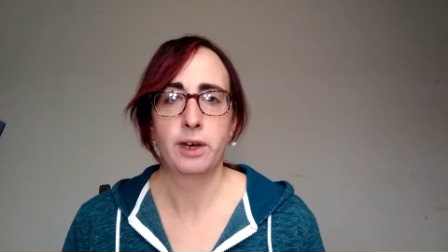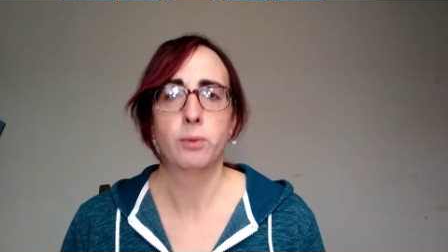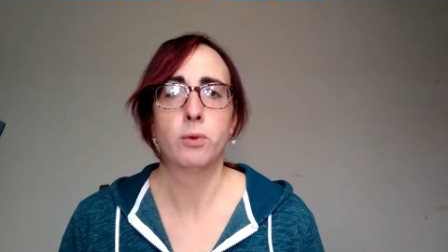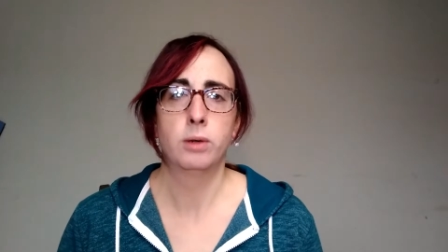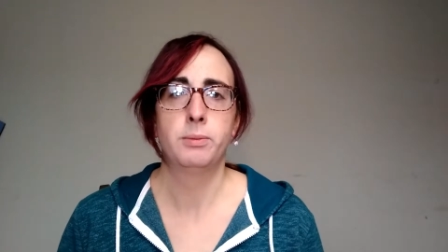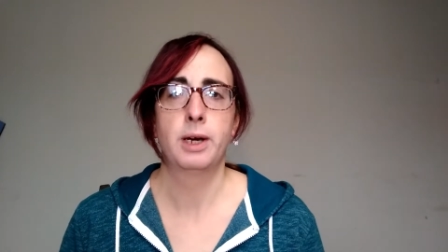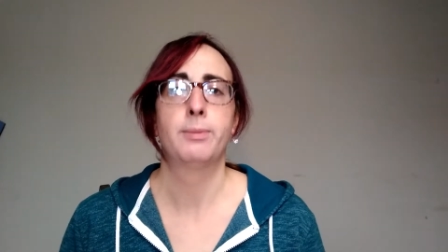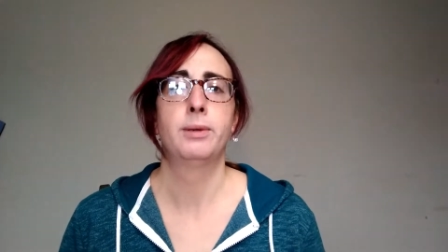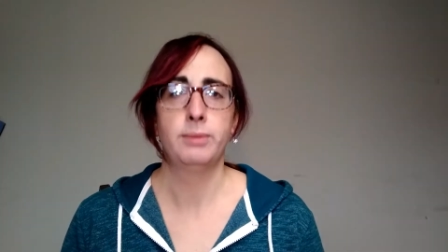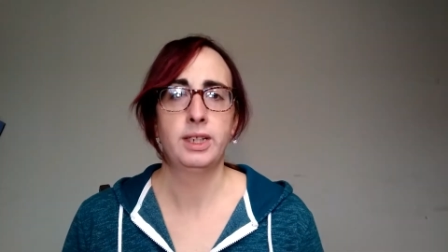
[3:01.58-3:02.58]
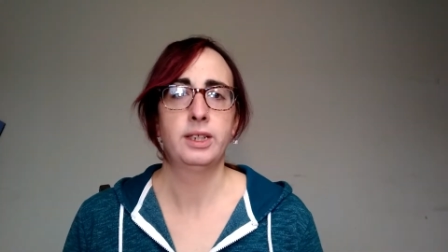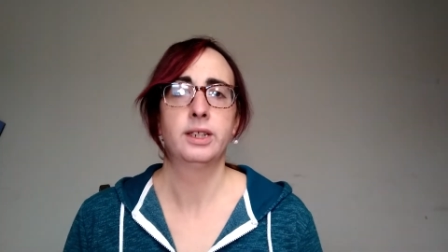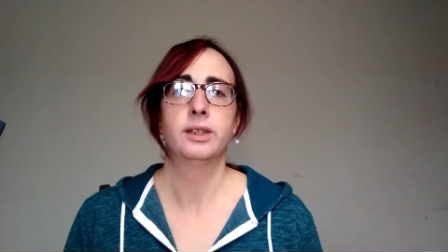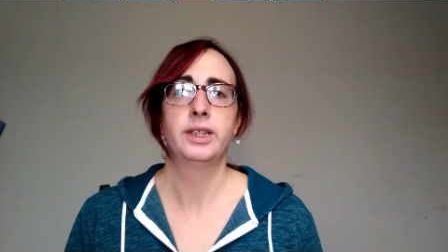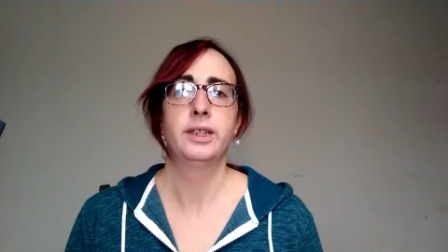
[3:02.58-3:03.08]
warmed up
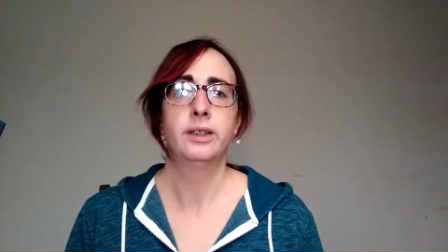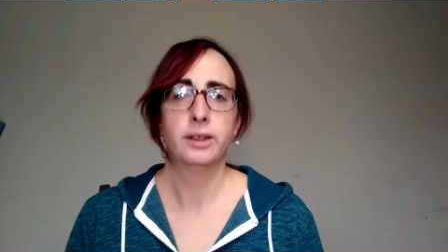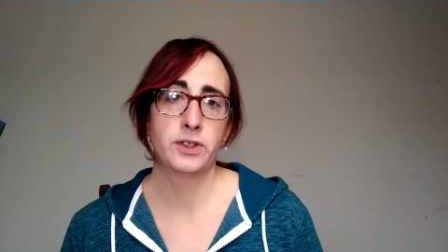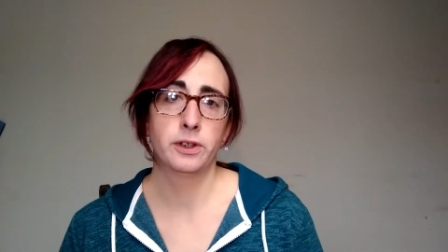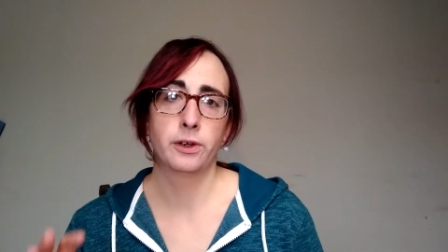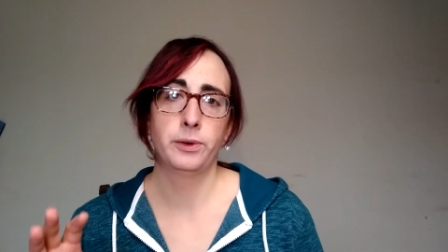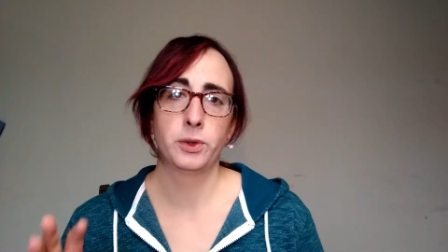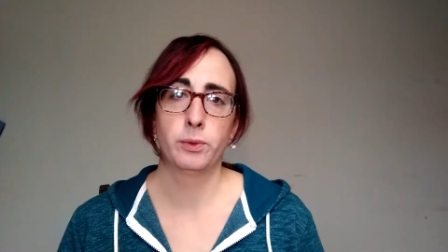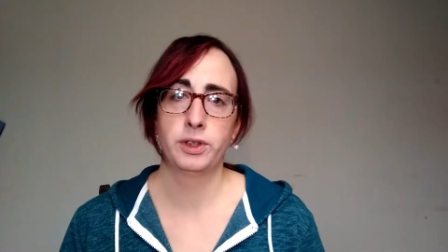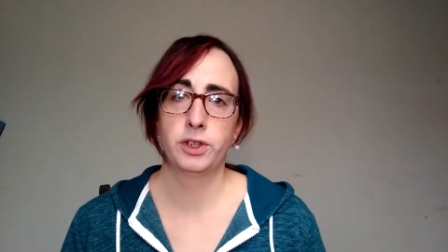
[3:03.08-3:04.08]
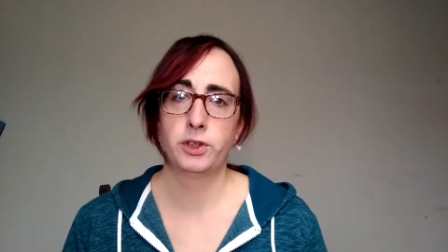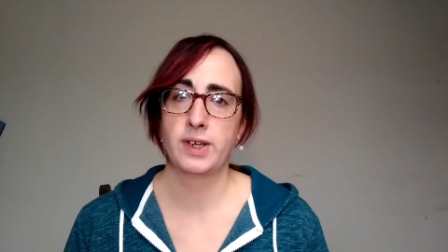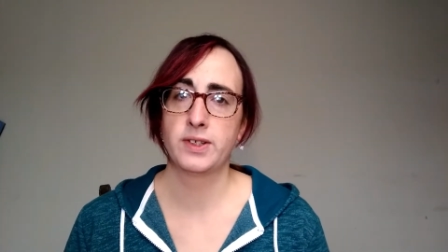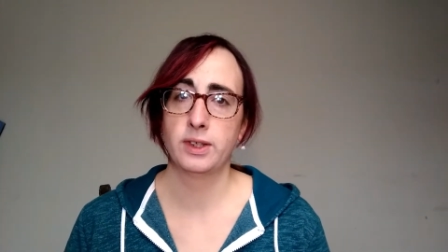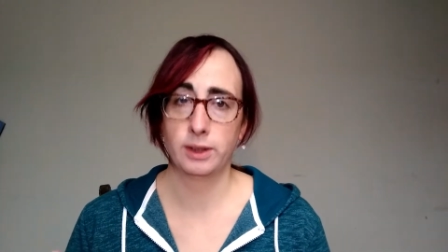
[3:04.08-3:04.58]
immediately. You're going to want to
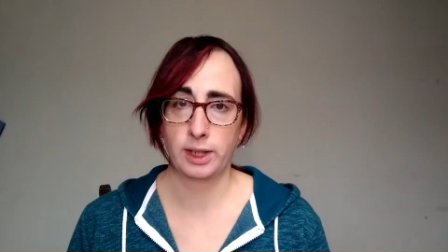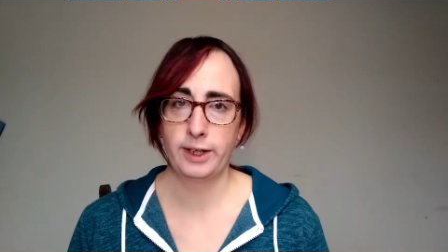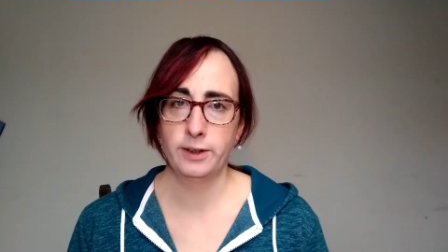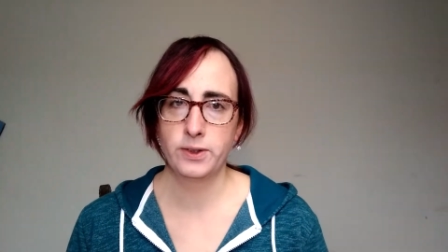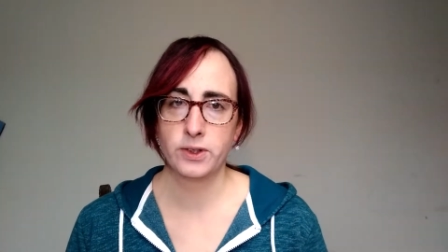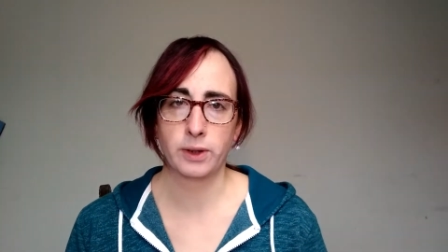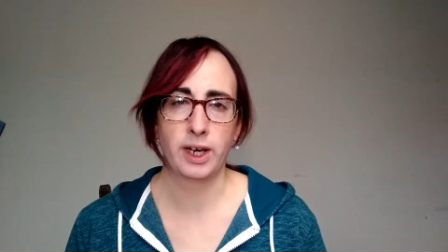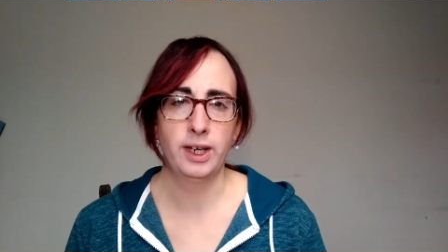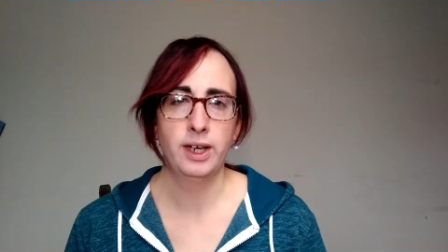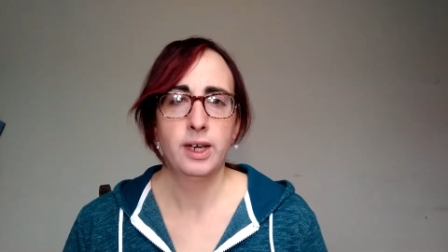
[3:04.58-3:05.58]
dress in layers, okay?